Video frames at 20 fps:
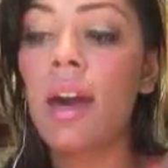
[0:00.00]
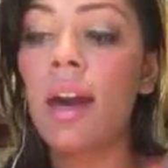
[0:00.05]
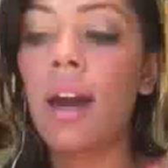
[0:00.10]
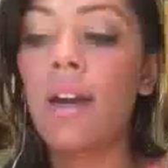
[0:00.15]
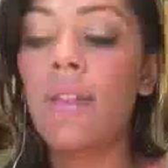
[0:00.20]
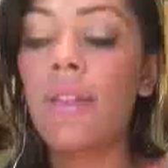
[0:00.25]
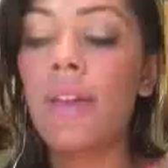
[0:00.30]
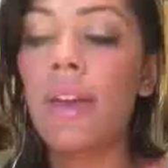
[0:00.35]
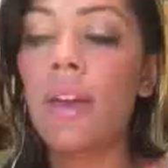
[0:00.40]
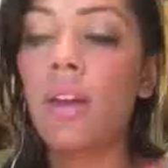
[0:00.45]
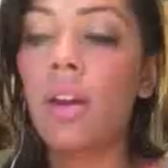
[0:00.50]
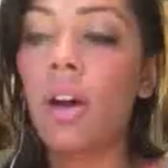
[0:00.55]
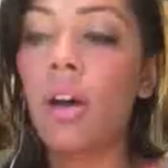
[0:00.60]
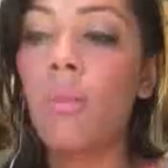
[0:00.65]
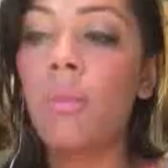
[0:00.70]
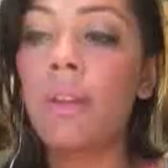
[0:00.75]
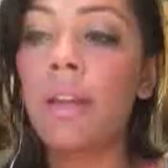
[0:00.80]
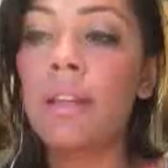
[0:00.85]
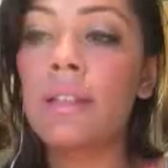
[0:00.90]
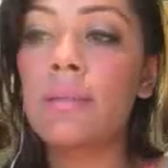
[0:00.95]
I think it all
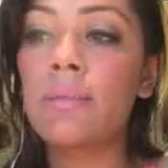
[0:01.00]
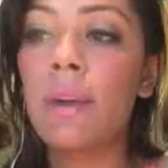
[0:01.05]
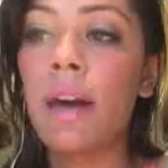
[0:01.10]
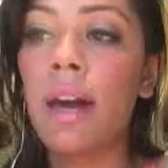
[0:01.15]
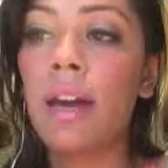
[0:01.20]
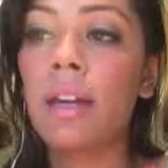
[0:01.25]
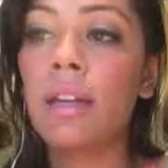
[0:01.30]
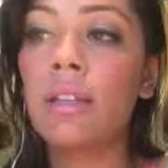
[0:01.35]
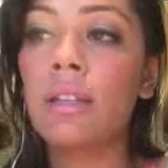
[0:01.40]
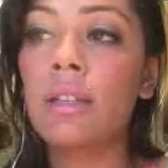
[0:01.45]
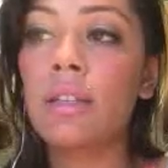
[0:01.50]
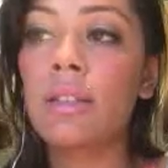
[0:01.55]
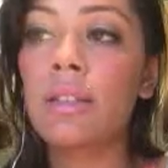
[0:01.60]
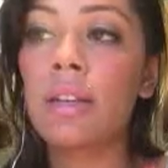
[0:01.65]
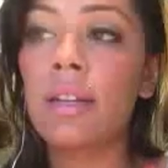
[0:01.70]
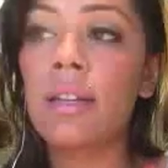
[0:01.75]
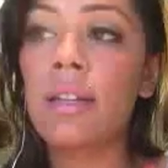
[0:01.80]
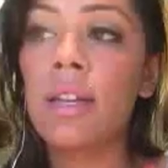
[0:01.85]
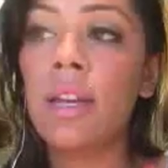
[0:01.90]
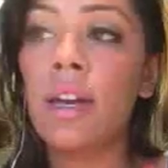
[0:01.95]
plays back into this
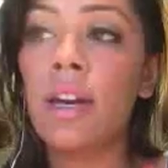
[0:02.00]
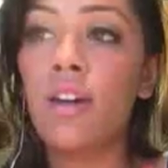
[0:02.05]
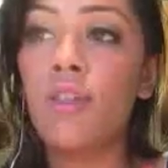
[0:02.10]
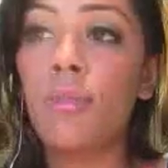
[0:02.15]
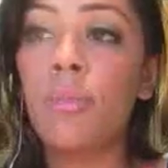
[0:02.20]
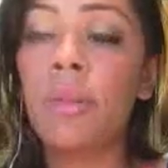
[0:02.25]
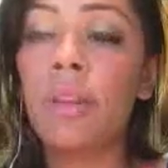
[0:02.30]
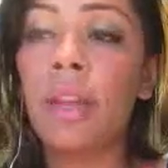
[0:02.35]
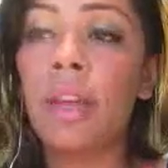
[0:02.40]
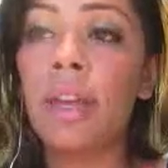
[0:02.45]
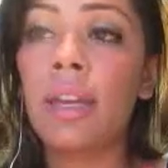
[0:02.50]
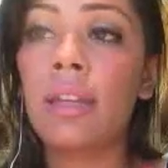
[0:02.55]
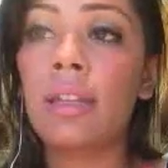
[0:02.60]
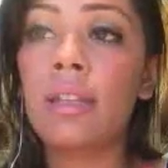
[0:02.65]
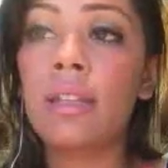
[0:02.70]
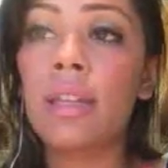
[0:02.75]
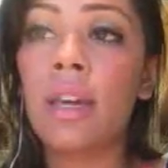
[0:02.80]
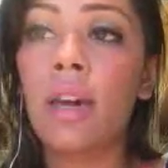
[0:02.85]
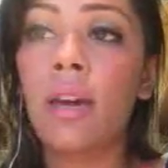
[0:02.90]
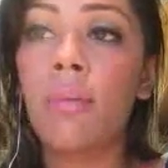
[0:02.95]
idea of playing
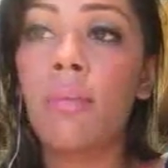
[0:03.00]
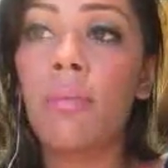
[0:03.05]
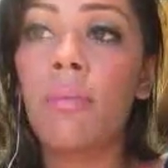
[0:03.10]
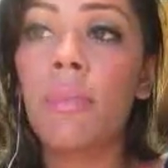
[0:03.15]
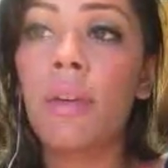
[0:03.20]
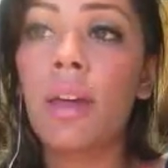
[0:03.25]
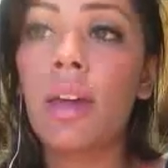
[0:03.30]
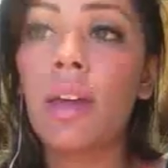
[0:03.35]
dumb.